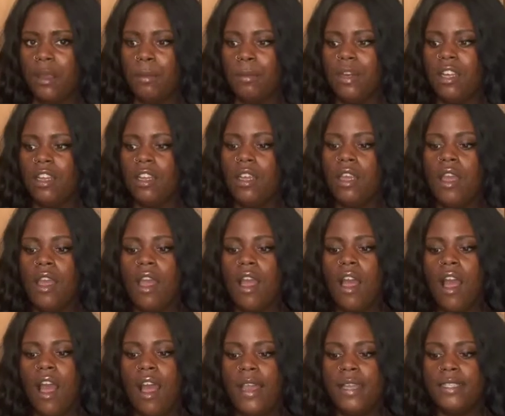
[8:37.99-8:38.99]
But
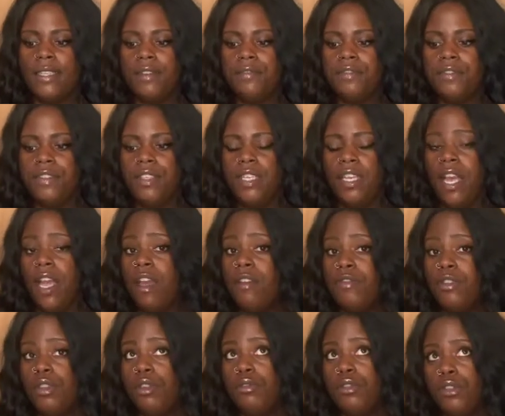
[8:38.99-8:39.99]
I have to
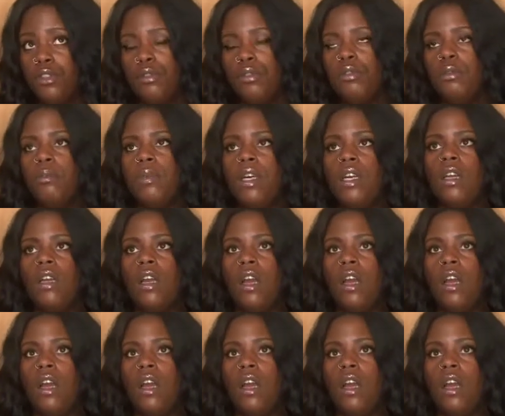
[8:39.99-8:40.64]
go soon, but